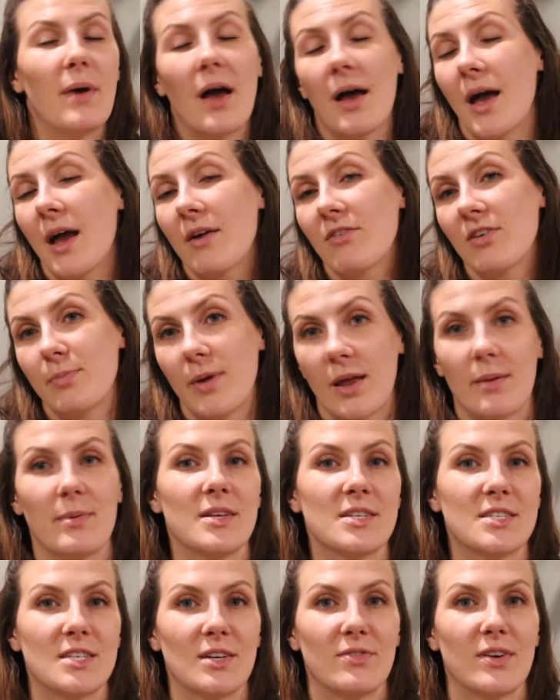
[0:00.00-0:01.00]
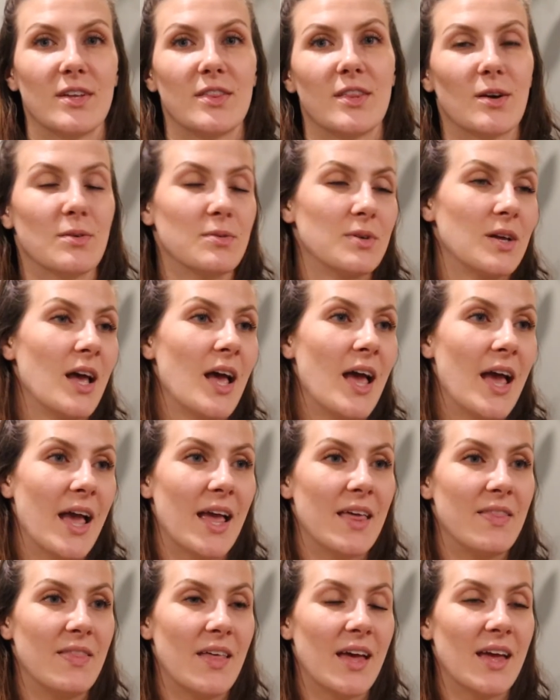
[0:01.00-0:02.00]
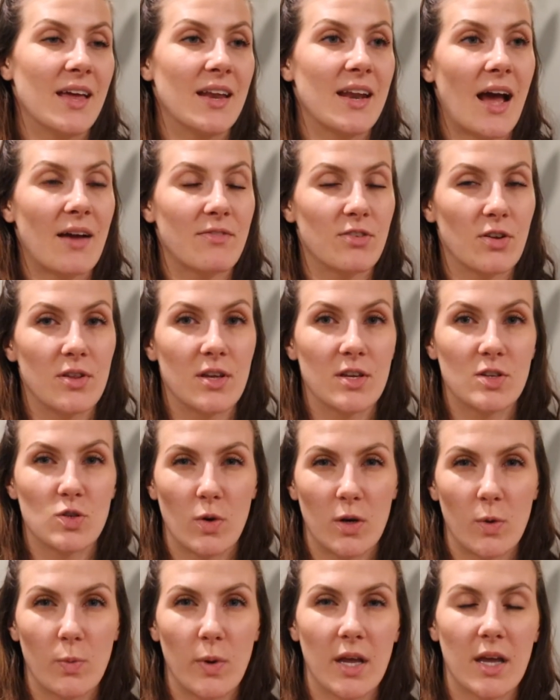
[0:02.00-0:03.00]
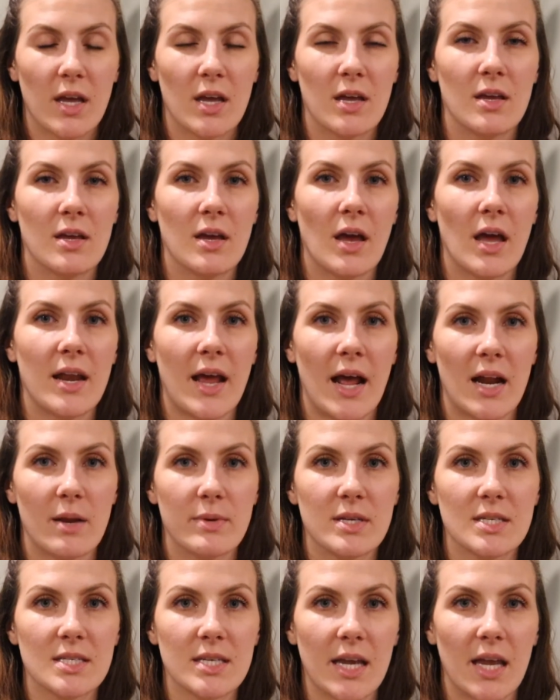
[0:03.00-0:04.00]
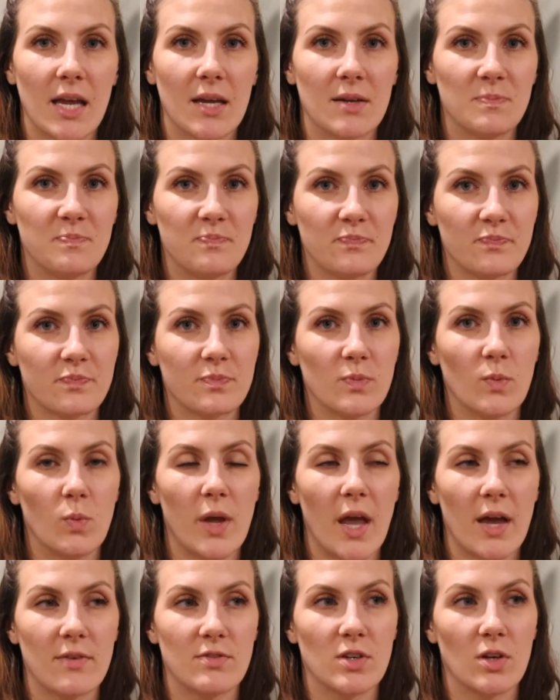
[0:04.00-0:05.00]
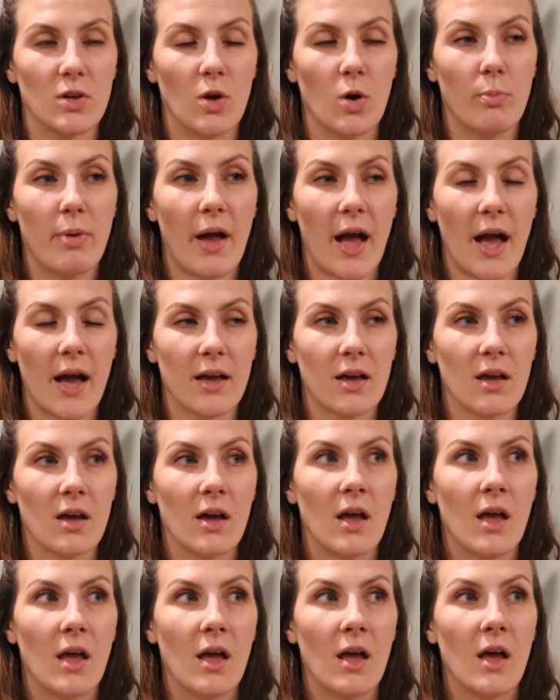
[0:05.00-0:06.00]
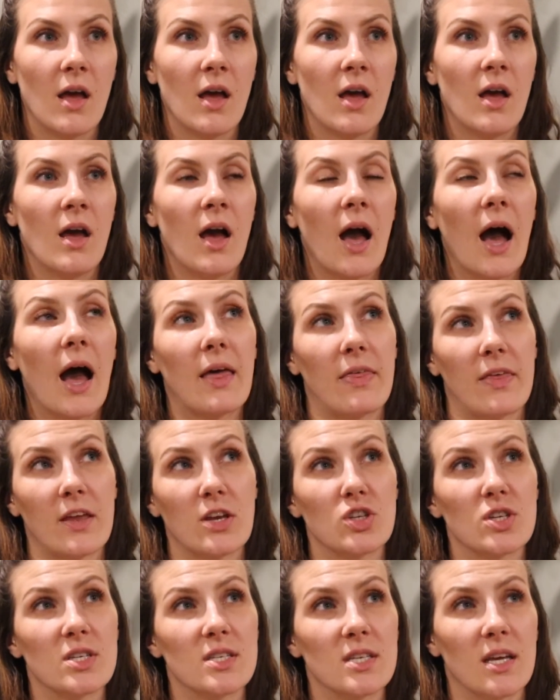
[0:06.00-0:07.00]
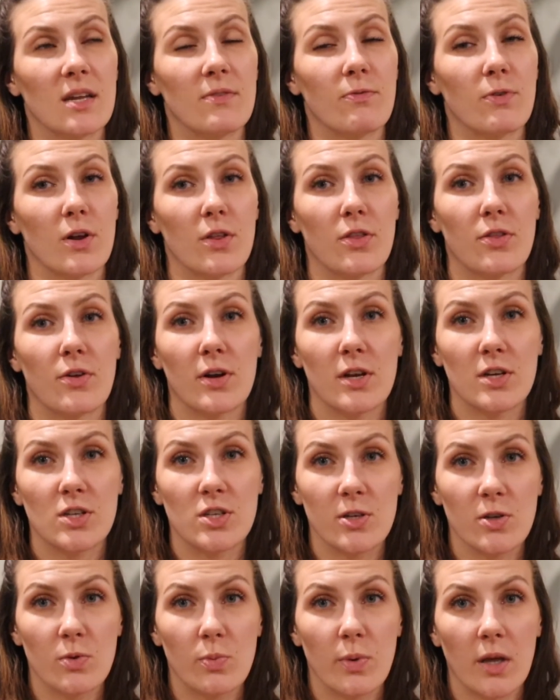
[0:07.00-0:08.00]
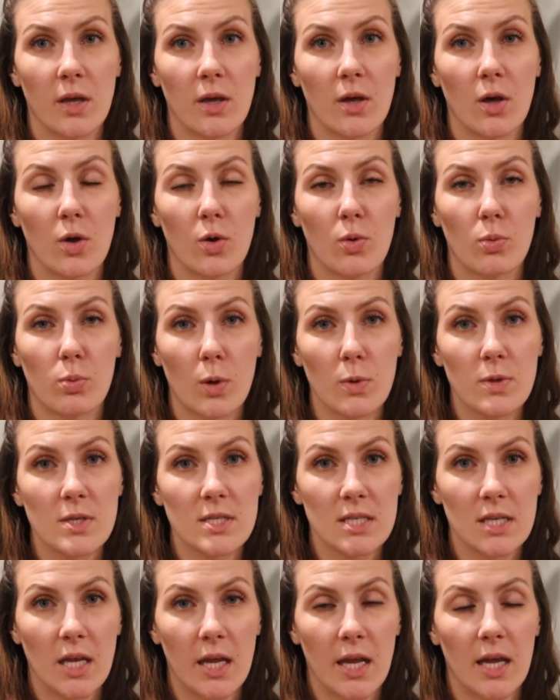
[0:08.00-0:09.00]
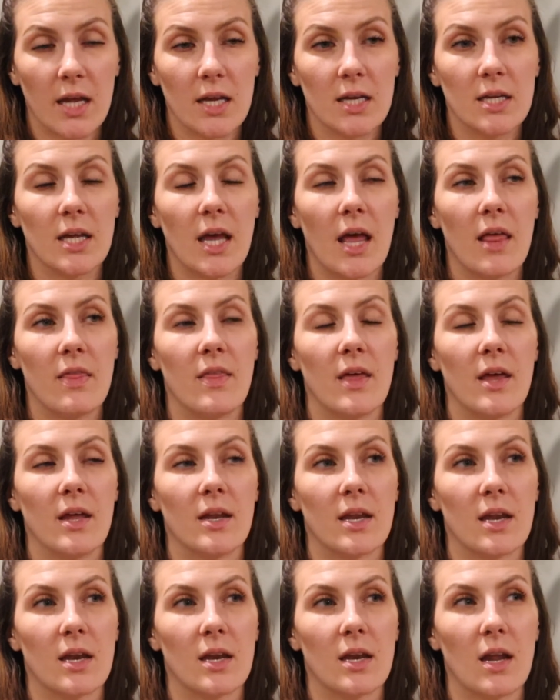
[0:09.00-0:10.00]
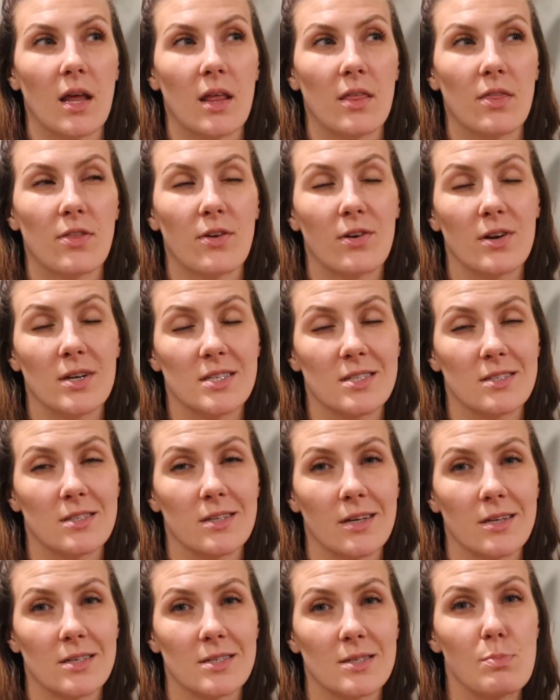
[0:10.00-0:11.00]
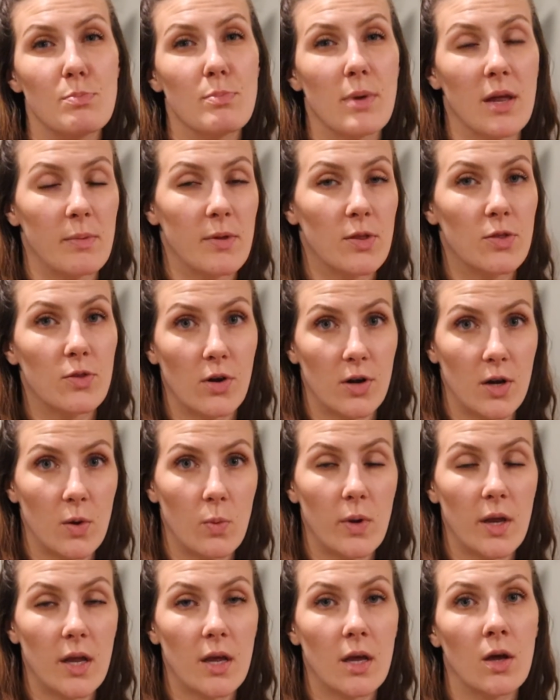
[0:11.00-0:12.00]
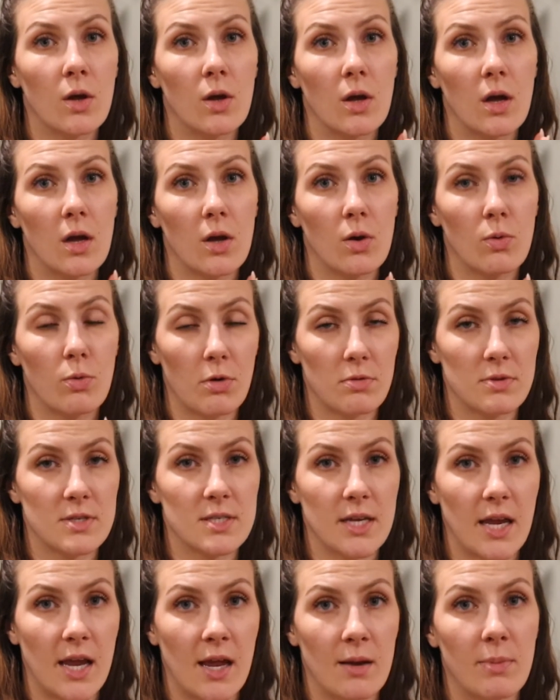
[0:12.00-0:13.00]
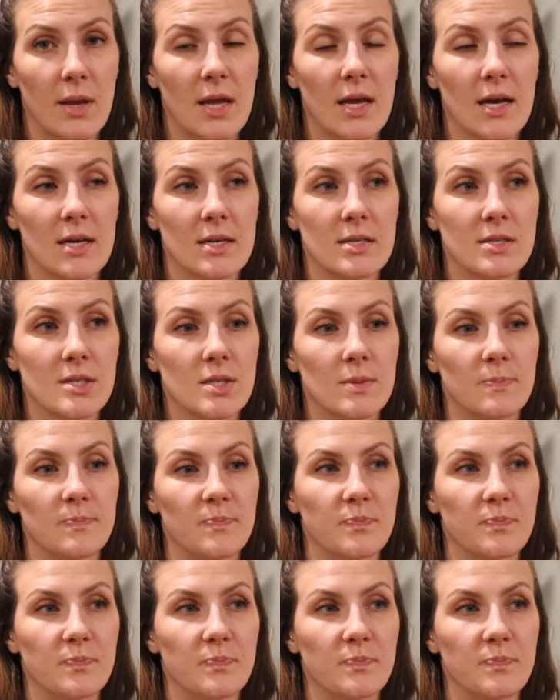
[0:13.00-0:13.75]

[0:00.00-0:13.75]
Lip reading: Every baby is different though. And then after the 20-week anatomy scan, we had to go back, I think she said, for a 32-week growth scan, and then a 36, maybe 30-week growth scan, because